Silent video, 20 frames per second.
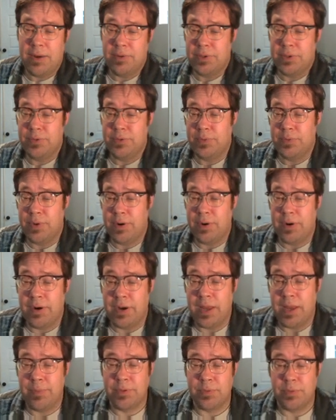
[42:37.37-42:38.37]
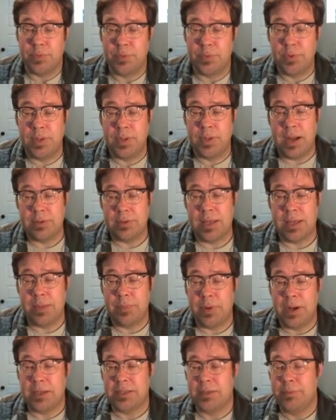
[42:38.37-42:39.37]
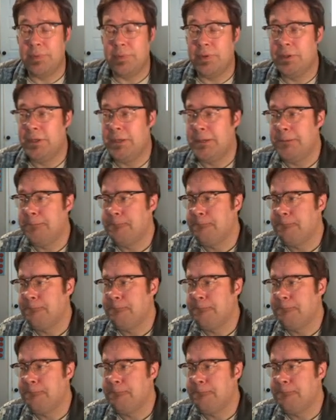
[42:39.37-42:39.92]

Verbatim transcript: You are unable to rule out that possibility.